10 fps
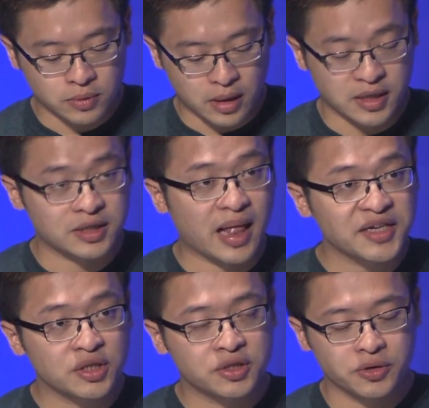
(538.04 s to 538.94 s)
is
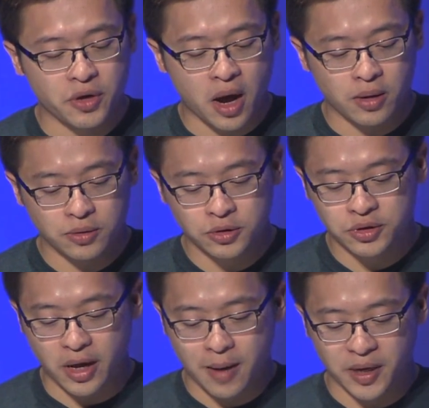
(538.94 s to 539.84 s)
licensed to use
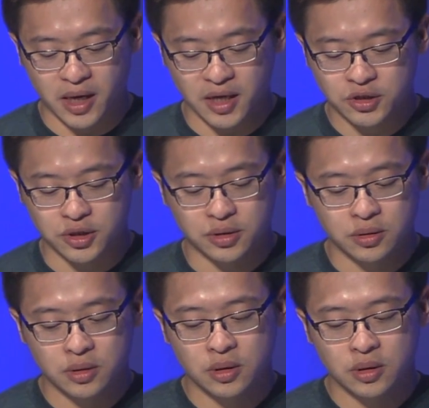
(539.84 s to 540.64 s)
your application,